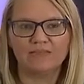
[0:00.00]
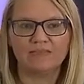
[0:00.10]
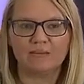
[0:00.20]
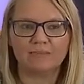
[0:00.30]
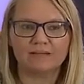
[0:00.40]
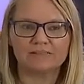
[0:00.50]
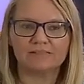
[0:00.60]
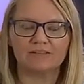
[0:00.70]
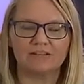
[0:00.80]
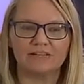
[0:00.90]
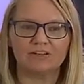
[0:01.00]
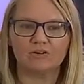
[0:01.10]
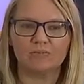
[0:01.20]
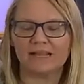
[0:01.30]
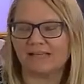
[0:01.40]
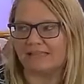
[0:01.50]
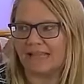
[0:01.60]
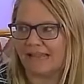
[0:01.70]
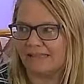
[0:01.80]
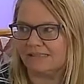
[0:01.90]
that basically nobody has
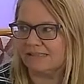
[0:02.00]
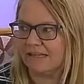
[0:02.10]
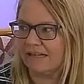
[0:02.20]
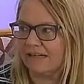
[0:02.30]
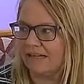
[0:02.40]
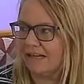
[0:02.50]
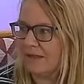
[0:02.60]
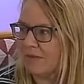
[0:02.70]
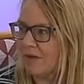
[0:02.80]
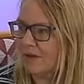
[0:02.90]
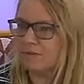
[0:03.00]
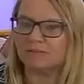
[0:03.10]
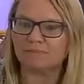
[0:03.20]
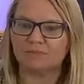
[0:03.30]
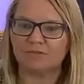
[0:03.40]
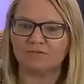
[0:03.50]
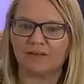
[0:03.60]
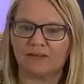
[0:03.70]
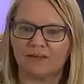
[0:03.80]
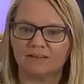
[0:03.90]
AC. And I thought I was
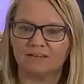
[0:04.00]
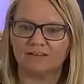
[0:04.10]
moving.